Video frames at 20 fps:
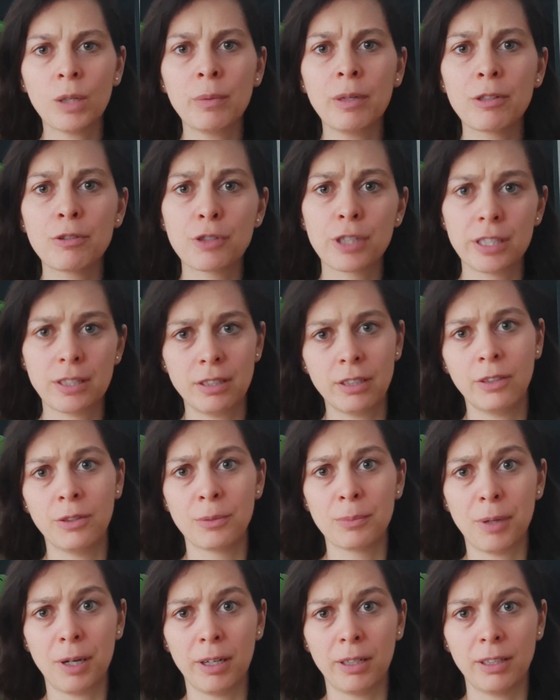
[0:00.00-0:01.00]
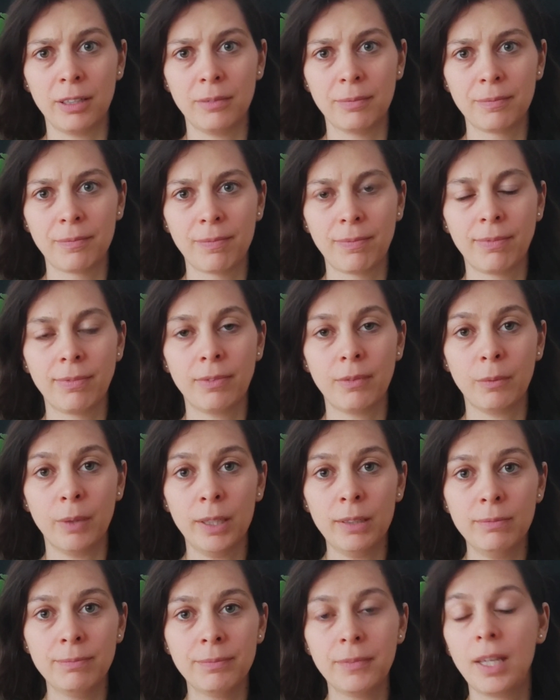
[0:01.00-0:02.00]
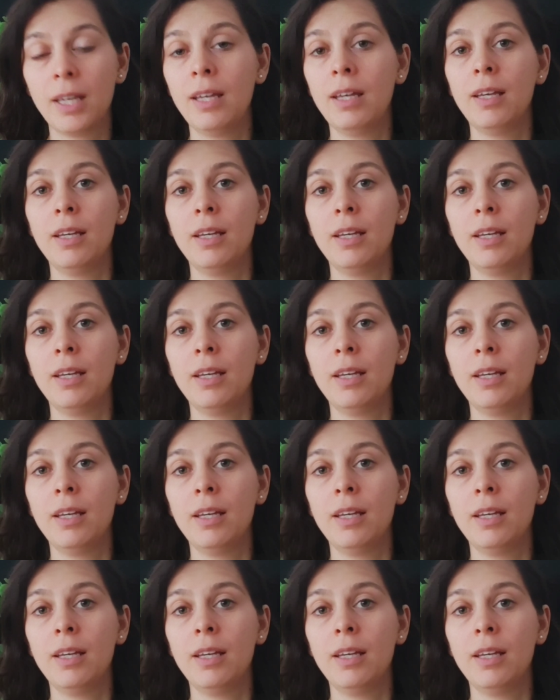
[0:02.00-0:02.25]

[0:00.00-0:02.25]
What about trusting your body? Well,